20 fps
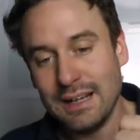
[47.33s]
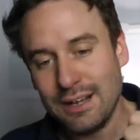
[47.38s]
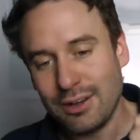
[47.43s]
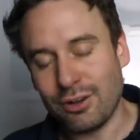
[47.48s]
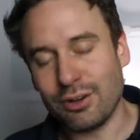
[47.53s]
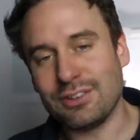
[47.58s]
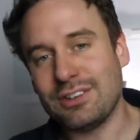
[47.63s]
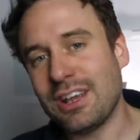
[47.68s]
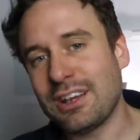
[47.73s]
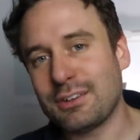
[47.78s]

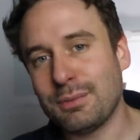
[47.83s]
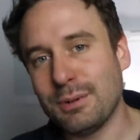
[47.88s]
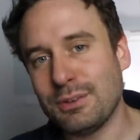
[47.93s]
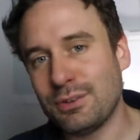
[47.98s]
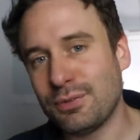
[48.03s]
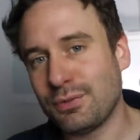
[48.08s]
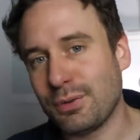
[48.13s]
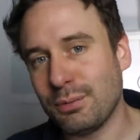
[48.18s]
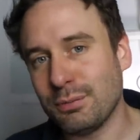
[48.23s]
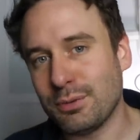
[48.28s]
Got a text
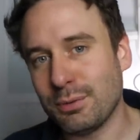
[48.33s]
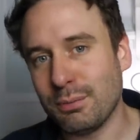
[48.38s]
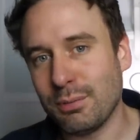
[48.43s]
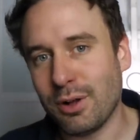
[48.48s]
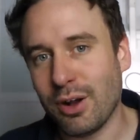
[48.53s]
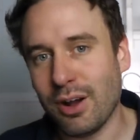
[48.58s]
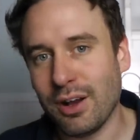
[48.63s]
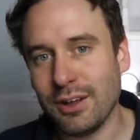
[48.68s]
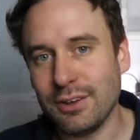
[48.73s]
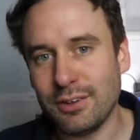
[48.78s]
message from some
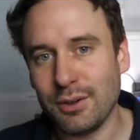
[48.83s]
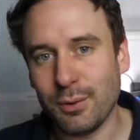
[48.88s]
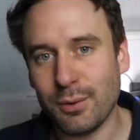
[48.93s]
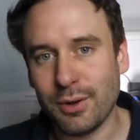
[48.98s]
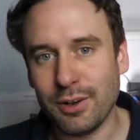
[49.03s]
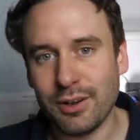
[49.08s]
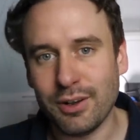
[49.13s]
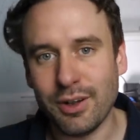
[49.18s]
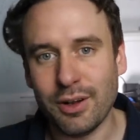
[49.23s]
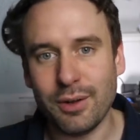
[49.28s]
guys who
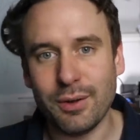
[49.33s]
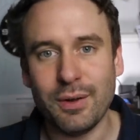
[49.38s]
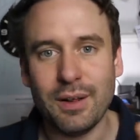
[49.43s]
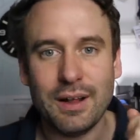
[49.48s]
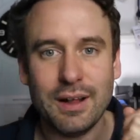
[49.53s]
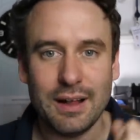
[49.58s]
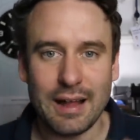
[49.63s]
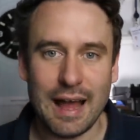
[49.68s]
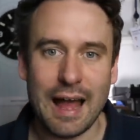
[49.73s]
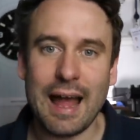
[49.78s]
I know,
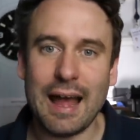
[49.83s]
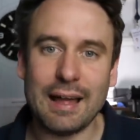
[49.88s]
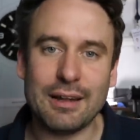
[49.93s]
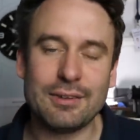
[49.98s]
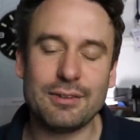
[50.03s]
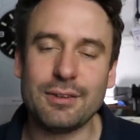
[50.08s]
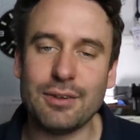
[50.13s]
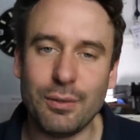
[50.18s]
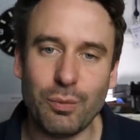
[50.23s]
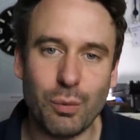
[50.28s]

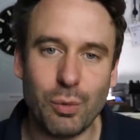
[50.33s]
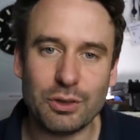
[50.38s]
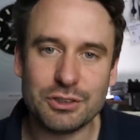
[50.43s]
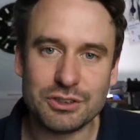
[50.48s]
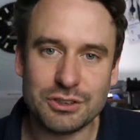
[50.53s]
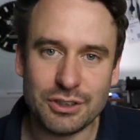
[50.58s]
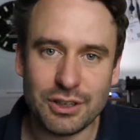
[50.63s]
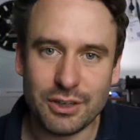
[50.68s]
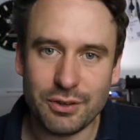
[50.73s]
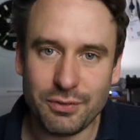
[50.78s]
at
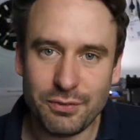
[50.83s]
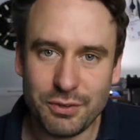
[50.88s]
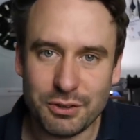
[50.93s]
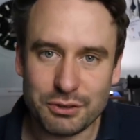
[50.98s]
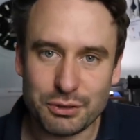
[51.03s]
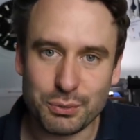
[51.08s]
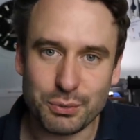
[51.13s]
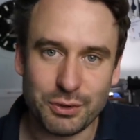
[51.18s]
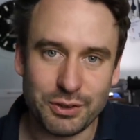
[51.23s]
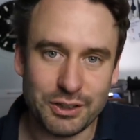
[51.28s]
Watch Nerd
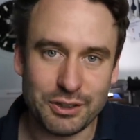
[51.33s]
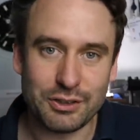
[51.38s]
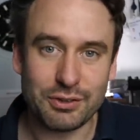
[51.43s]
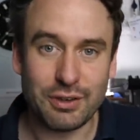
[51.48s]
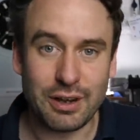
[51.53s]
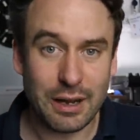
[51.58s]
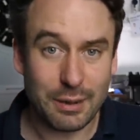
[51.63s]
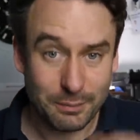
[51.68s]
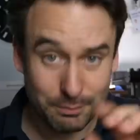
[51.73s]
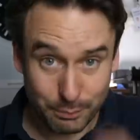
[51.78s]
Official on
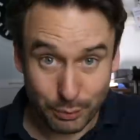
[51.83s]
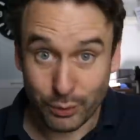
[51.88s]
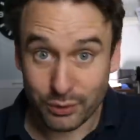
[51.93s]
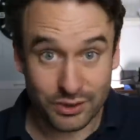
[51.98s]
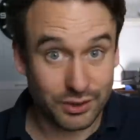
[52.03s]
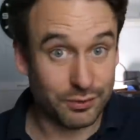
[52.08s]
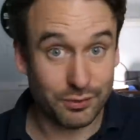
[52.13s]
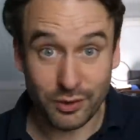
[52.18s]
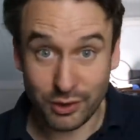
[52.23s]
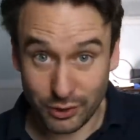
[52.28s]
Instagram.
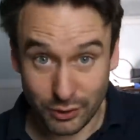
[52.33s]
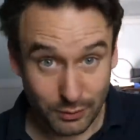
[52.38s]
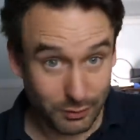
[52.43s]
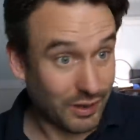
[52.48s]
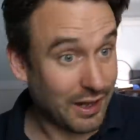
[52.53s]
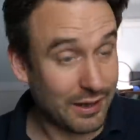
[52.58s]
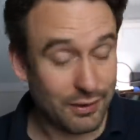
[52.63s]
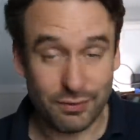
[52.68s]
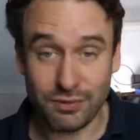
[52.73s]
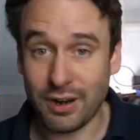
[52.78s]
Pause this video,
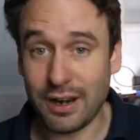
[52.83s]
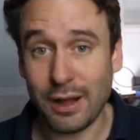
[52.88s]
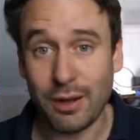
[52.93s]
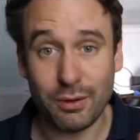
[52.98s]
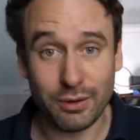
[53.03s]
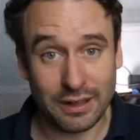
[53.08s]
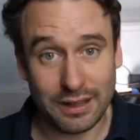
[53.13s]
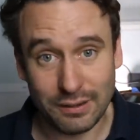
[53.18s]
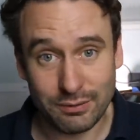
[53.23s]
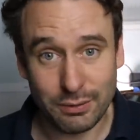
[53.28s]
get your fan
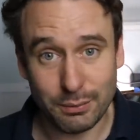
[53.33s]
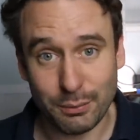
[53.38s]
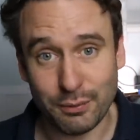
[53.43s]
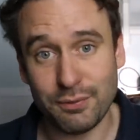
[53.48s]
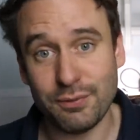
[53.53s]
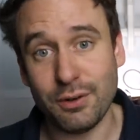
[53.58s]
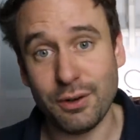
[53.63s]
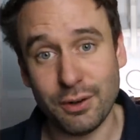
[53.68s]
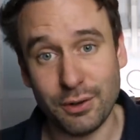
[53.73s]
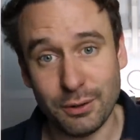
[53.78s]
out, give them a
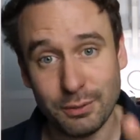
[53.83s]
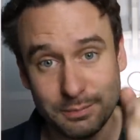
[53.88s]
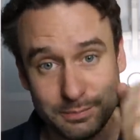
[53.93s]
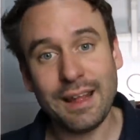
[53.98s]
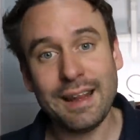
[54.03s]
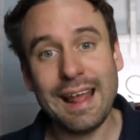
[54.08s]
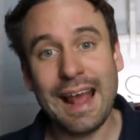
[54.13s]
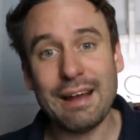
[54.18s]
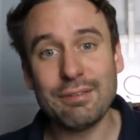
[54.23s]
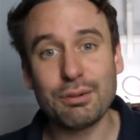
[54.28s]
follow.
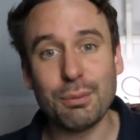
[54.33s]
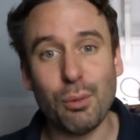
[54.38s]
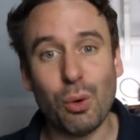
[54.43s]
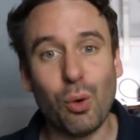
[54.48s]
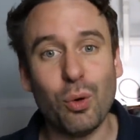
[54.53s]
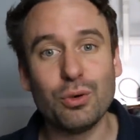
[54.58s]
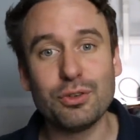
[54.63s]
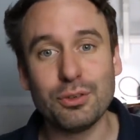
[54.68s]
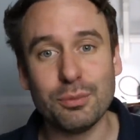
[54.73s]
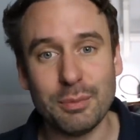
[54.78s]
They have some
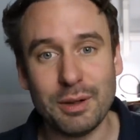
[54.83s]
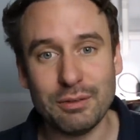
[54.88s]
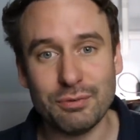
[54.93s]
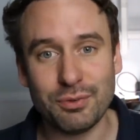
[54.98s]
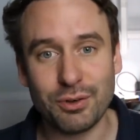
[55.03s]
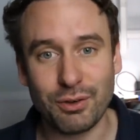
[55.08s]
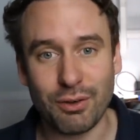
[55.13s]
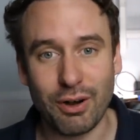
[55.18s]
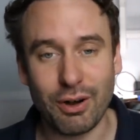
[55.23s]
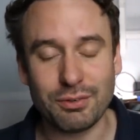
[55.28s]
awesome
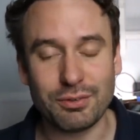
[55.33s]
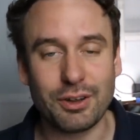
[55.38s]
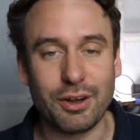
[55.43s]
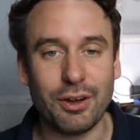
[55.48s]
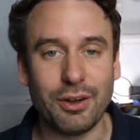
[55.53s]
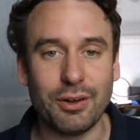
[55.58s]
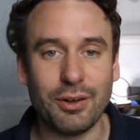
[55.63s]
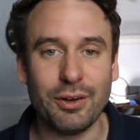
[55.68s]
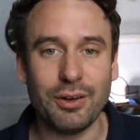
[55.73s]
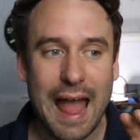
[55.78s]
infographics
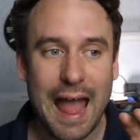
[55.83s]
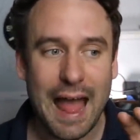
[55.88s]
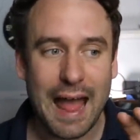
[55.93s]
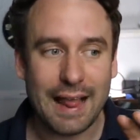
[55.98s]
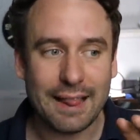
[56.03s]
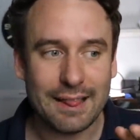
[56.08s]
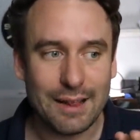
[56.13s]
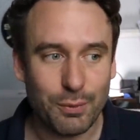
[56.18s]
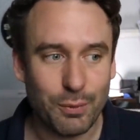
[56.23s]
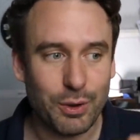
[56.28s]
going on,
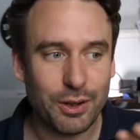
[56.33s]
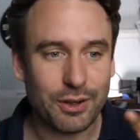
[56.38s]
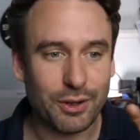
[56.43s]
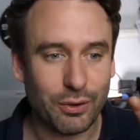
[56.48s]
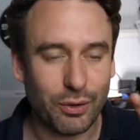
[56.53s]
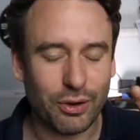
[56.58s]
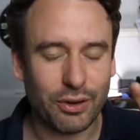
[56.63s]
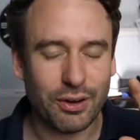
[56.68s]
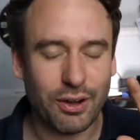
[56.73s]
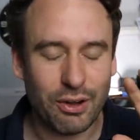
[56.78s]
and they're
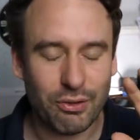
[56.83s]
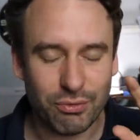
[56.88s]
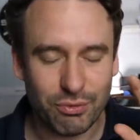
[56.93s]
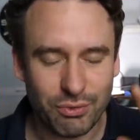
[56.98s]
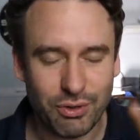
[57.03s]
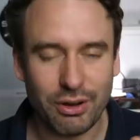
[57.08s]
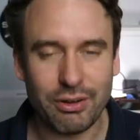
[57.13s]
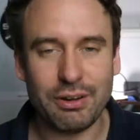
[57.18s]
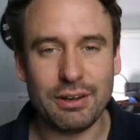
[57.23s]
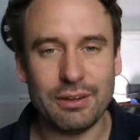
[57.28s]
working on a
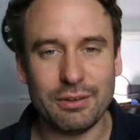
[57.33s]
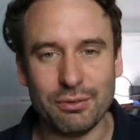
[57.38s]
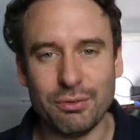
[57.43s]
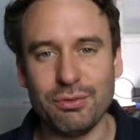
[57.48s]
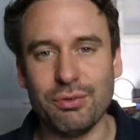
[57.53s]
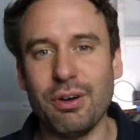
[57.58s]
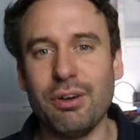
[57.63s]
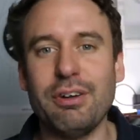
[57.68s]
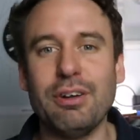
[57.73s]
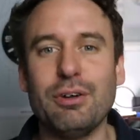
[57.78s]
very,
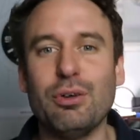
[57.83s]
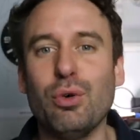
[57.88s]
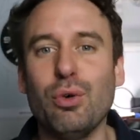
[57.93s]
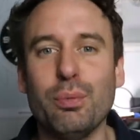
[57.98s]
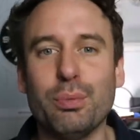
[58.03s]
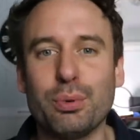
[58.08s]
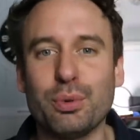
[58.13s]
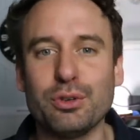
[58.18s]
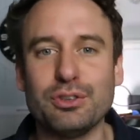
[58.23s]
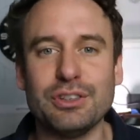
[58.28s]
very cool
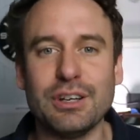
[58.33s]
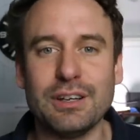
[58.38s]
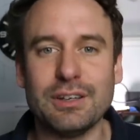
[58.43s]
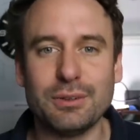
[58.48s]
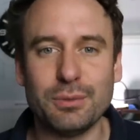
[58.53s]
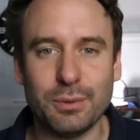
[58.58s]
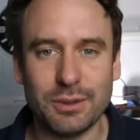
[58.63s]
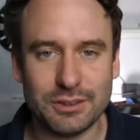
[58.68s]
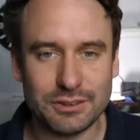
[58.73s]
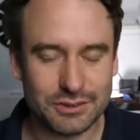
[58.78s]

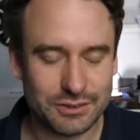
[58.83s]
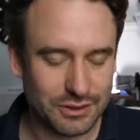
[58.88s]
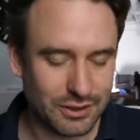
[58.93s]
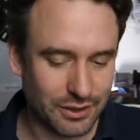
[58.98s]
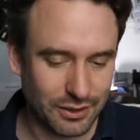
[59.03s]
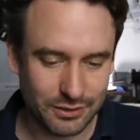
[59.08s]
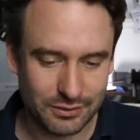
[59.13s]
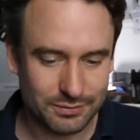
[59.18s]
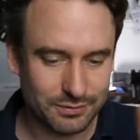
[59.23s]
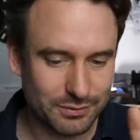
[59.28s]
project, which
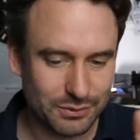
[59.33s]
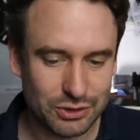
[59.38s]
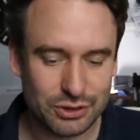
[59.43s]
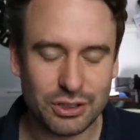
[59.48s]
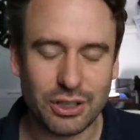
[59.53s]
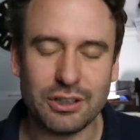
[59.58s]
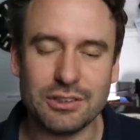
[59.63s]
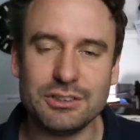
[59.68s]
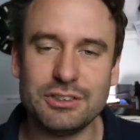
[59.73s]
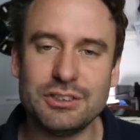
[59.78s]
I
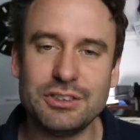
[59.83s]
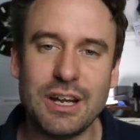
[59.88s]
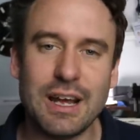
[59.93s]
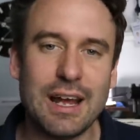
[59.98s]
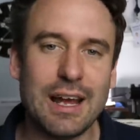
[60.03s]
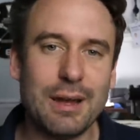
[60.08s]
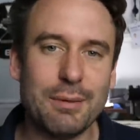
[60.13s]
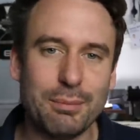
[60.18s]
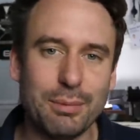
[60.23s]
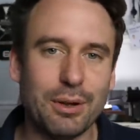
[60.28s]
shan't
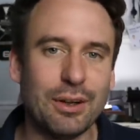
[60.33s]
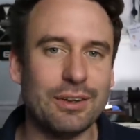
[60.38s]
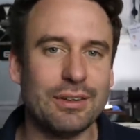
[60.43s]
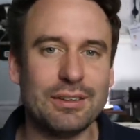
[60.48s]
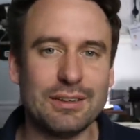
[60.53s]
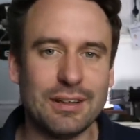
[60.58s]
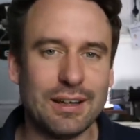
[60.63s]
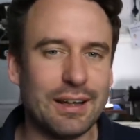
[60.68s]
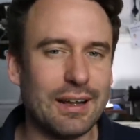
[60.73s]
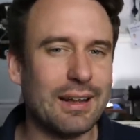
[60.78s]
share,
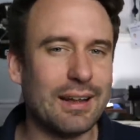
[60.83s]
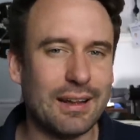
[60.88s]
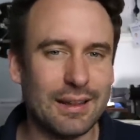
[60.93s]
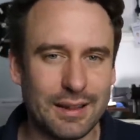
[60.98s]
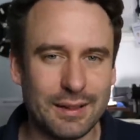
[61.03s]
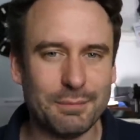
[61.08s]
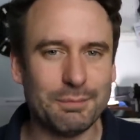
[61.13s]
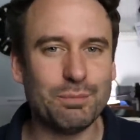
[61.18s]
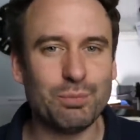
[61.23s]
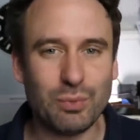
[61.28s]
but
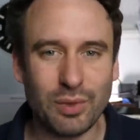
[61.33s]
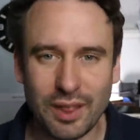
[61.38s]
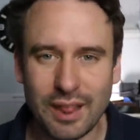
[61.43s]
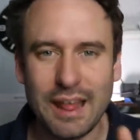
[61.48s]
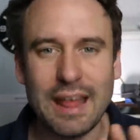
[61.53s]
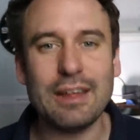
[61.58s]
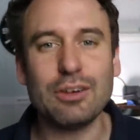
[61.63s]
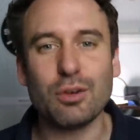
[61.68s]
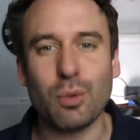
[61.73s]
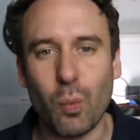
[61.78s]

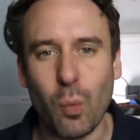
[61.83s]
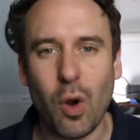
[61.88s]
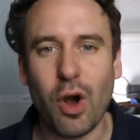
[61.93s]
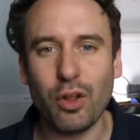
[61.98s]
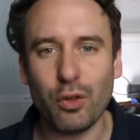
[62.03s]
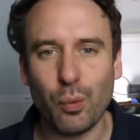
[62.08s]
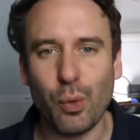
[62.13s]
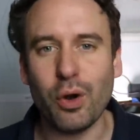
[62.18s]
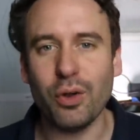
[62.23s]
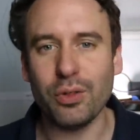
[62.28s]
it's a
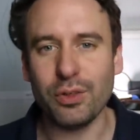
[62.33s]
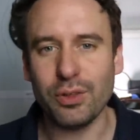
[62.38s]
worthwhile